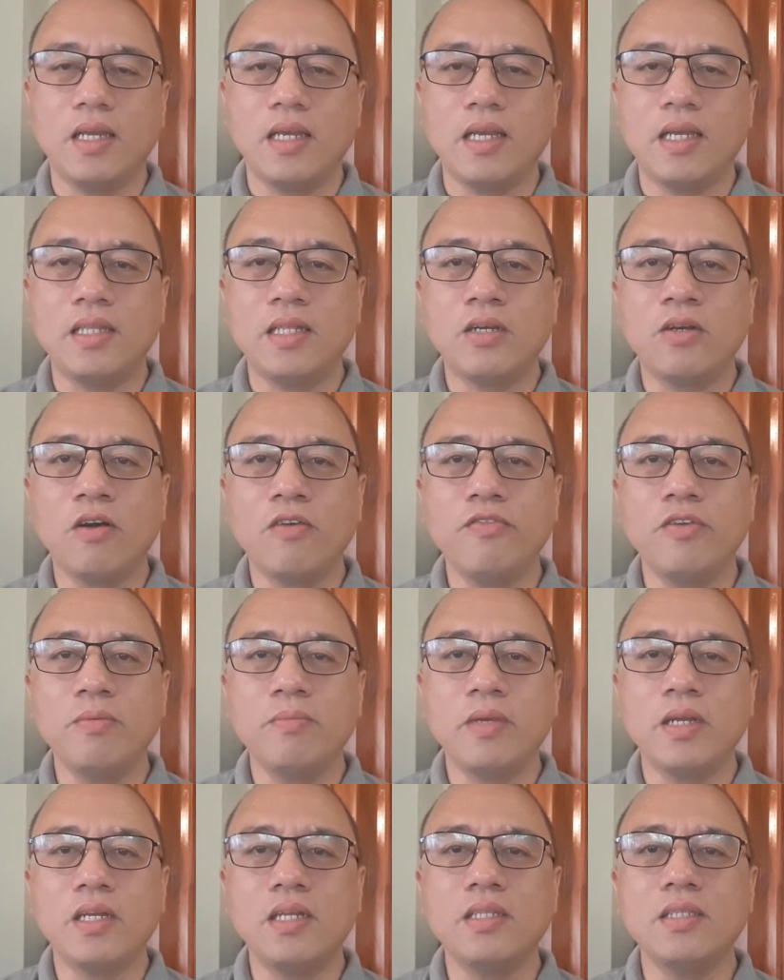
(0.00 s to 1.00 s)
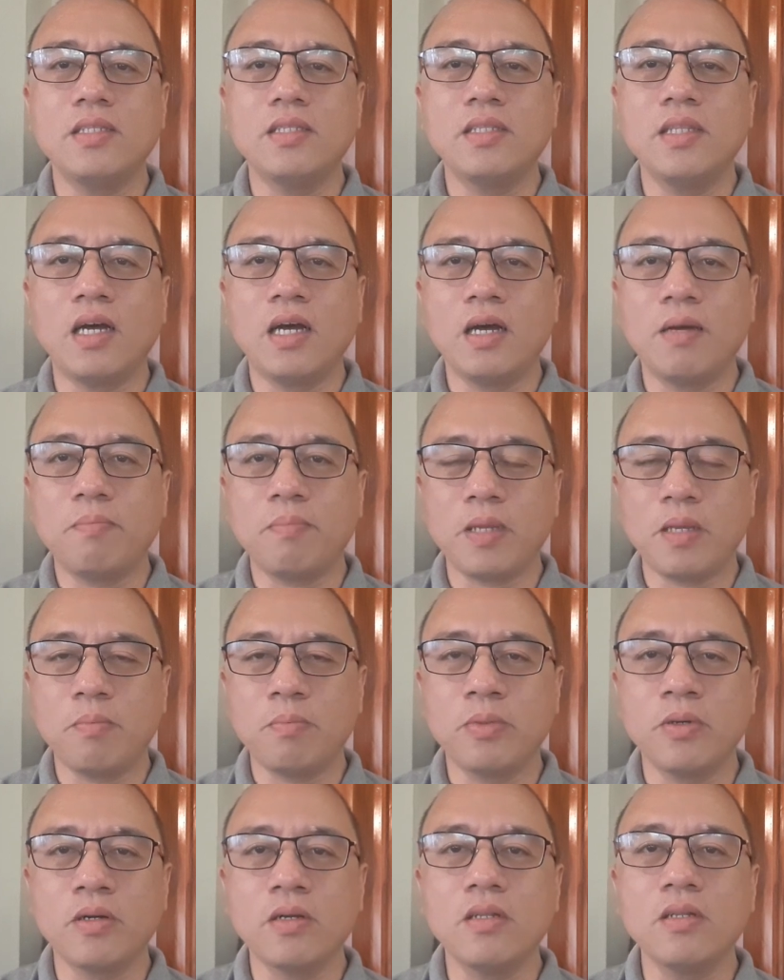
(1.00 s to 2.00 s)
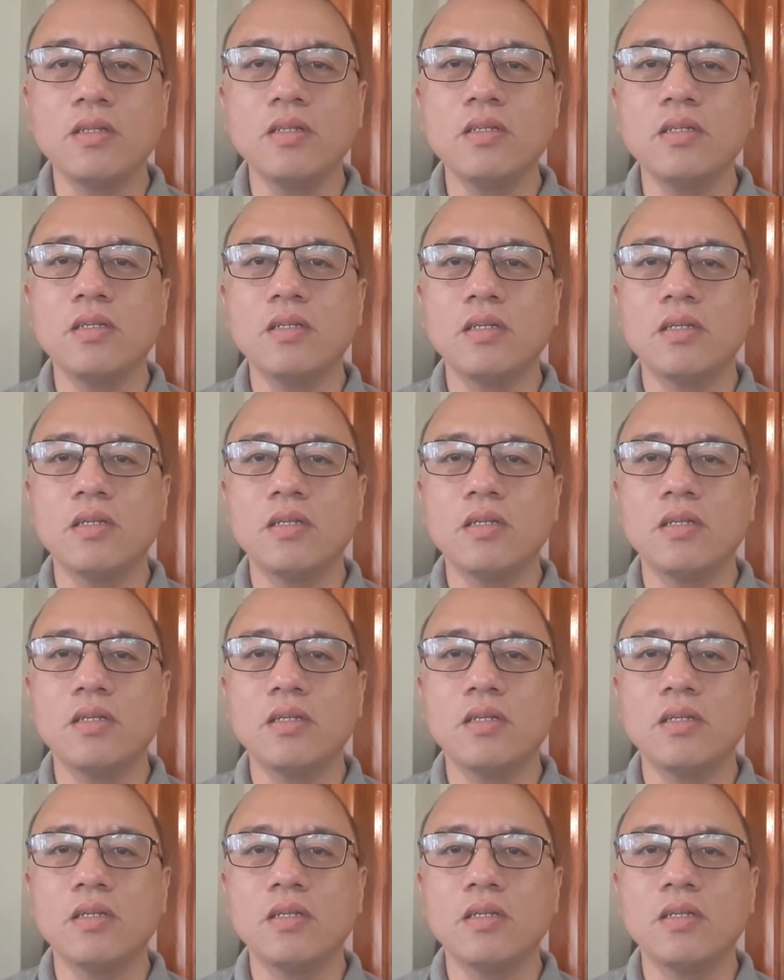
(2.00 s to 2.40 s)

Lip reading: In a government, the people